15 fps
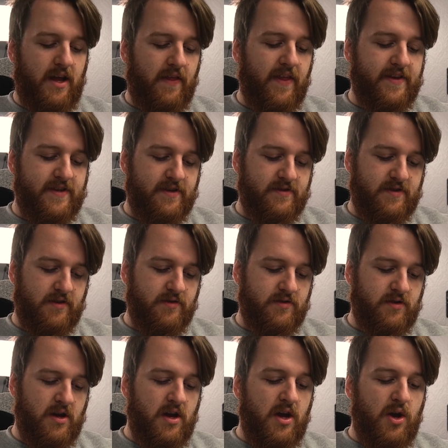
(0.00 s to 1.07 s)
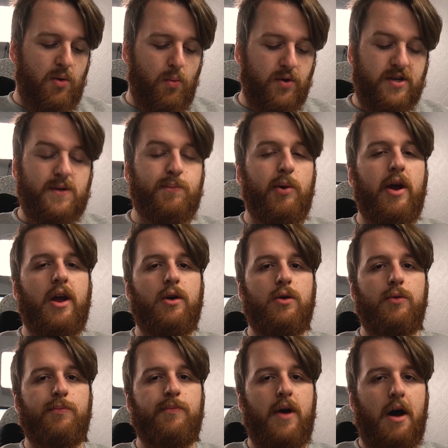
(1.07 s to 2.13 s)
in this instance, which is pretty
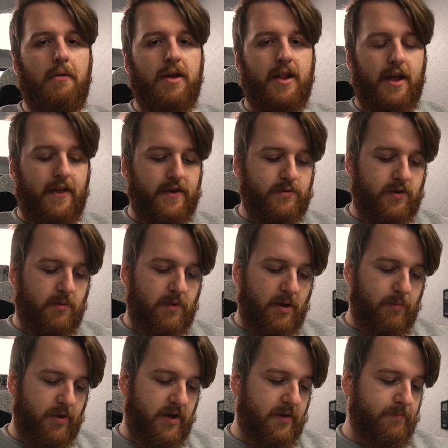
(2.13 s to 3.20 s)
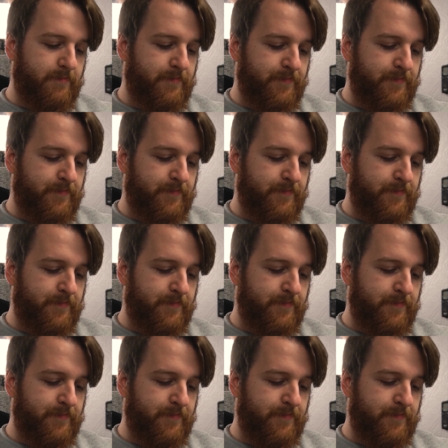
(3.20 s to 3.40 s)
cool. I really like this one in my opinion.